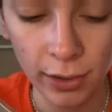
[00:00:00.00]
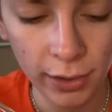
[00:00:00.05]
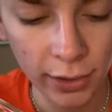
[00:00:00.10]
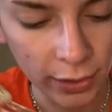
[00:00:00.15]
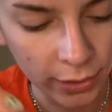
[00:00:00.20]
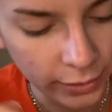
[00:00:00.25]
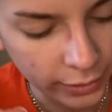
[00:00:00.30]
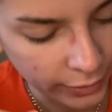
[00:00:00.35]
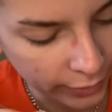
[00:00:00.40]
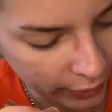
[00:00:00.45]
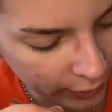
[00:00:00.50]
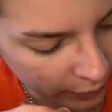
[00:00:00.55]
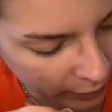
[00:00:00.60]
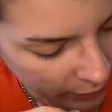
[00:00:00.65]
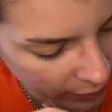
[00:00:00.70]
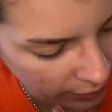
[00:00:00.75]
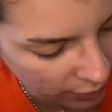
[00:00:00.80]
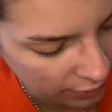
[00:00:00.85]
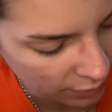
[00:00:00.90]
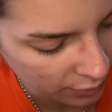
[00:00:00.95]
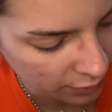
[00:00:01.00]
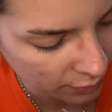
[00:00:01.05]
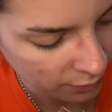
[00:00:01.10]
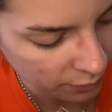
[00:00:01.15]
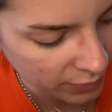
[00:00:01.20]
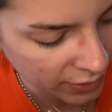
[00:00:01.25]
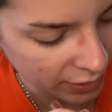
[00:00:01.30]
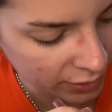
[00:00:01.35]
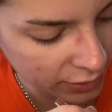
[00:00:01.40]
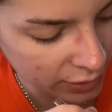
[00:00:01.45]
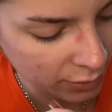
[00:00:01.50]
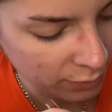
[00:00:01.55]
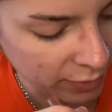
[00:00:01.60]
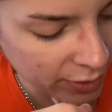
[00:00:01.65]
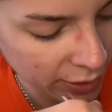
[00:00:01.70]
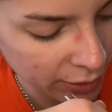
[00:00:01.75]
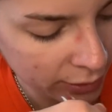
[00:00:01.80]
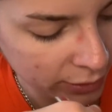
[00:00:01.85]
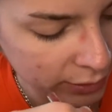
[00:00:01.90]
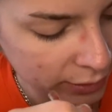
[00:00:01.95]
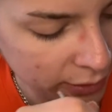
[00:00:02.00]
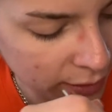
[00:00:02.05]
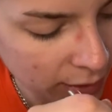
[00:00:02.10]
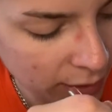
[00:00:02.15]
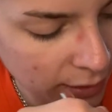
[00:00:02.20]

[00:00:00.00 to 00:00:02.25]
A little mixy mix.